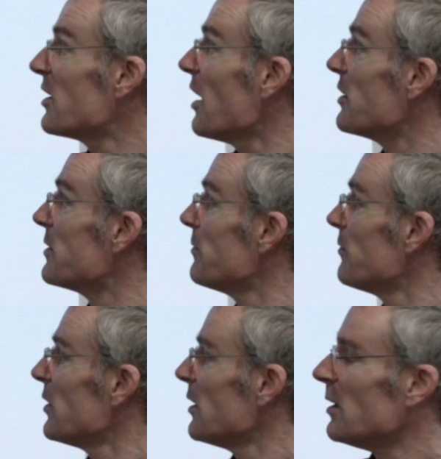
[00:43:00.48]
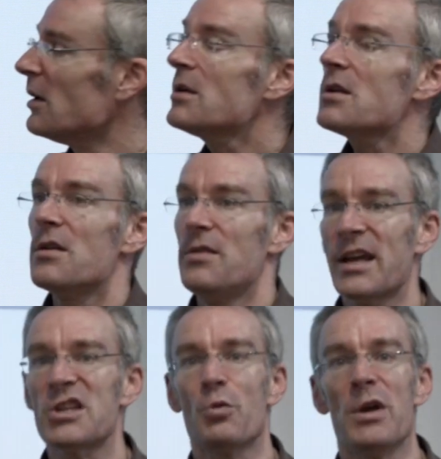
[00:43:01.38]
you going.
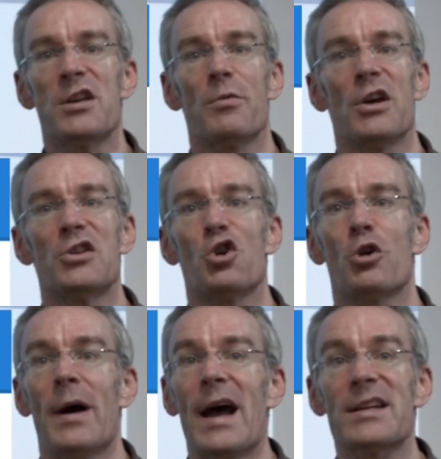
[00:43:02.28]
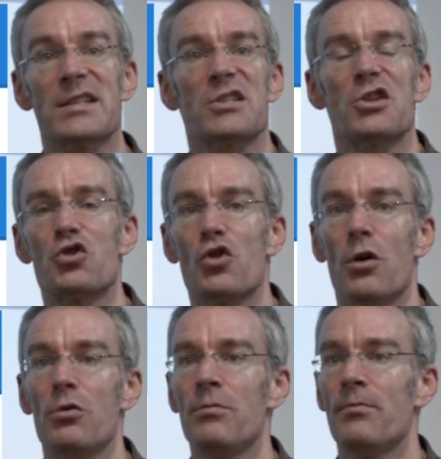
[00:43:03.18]
Next week, we're going to talk about access
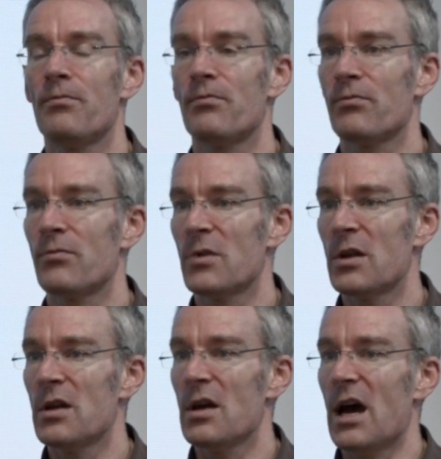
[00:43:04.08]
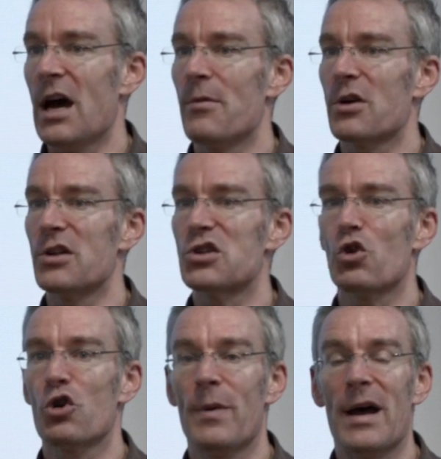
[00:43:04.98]
control, and we're going to
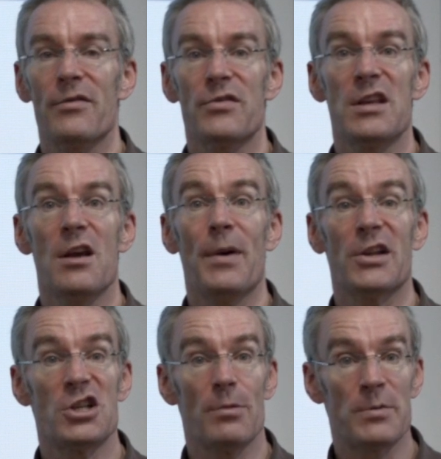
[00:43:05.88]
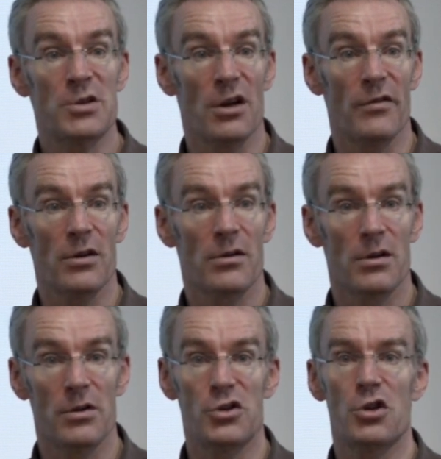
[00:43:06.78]
talk about the Apache web server.
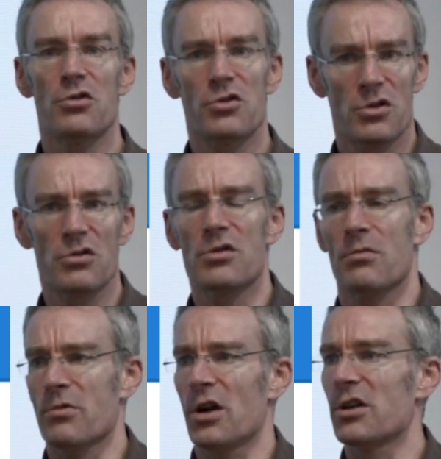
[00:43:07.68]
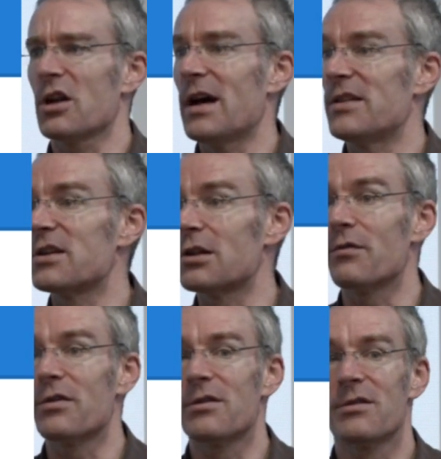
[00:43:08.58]
And the two do kind of go hand in glove.